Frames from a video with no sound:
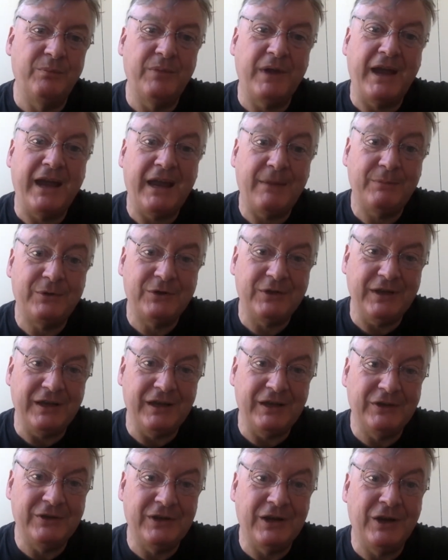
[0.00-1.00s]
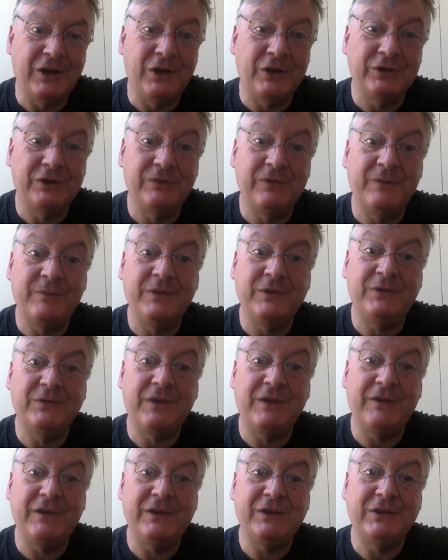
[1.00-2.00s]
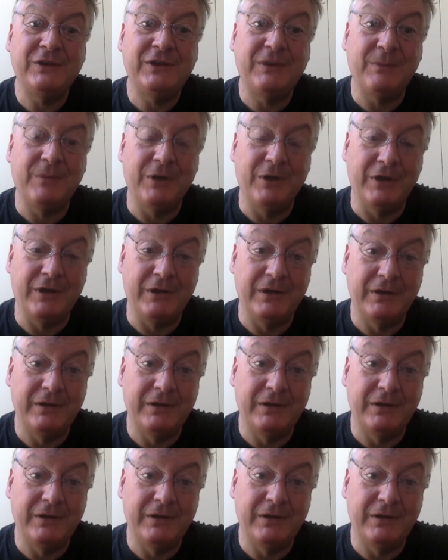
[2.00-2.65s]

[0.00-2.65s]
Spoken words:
Perhaps he is. A lot of him is very similar.